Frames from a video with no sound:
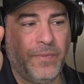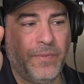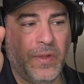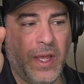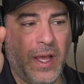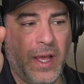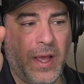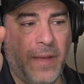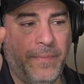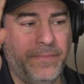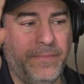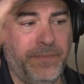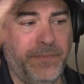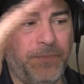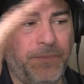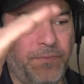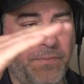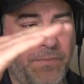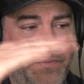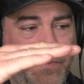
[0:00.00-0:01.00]
up,
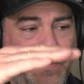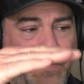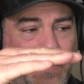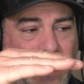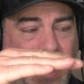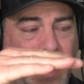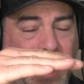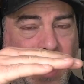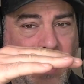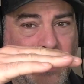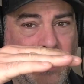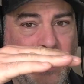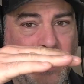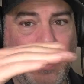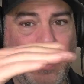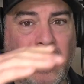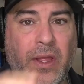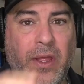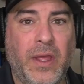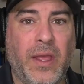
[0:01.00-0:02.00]
down.
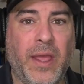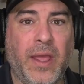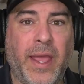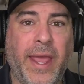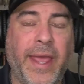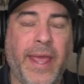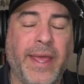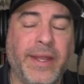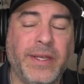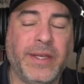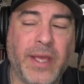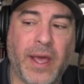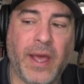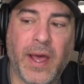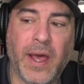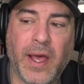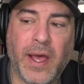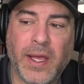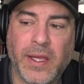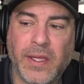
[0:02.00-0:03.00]
And
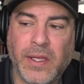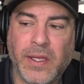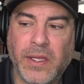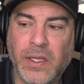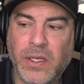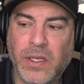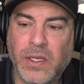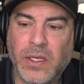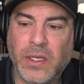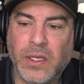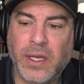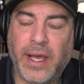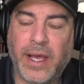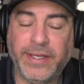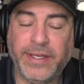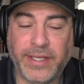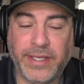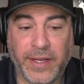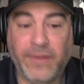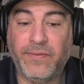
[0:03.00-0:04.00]
I
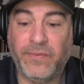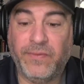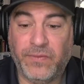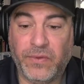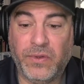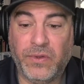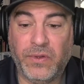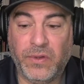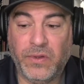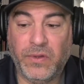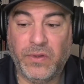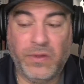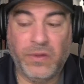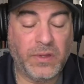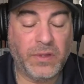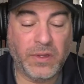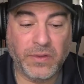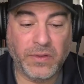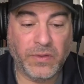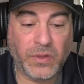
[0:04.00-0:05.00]
did
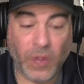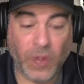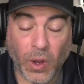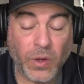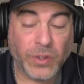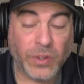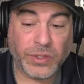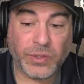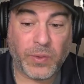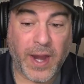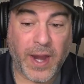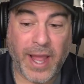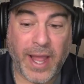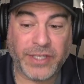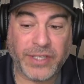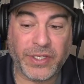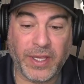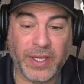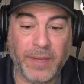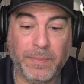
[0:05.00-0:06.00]
those were
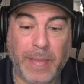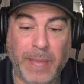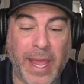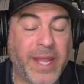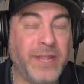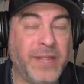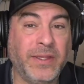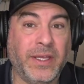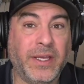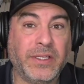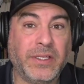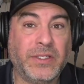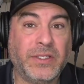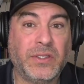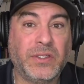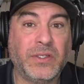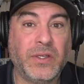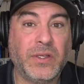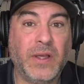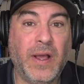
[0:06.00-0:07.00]
actually
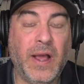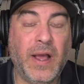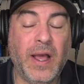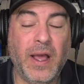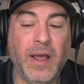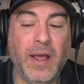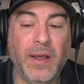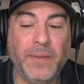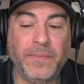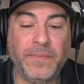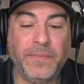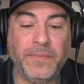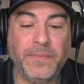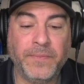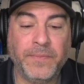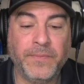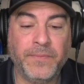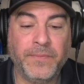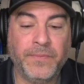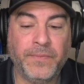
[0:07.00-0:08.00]
painless. The
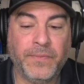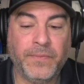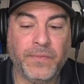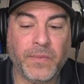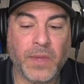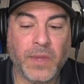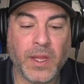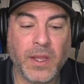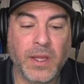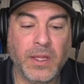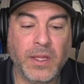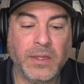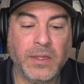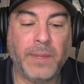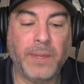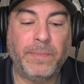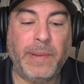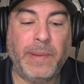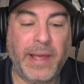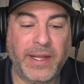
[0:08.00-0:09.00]

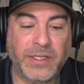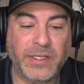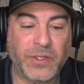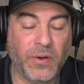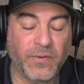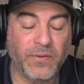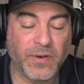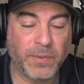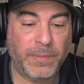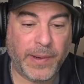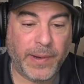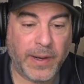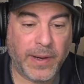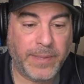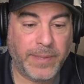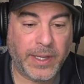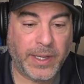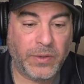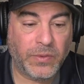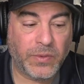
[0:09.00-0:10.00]
bent over
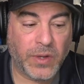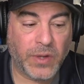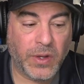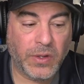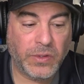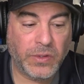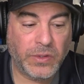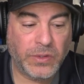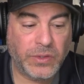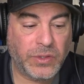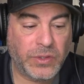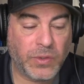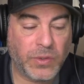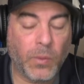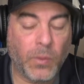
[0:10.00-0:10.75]
barbell rows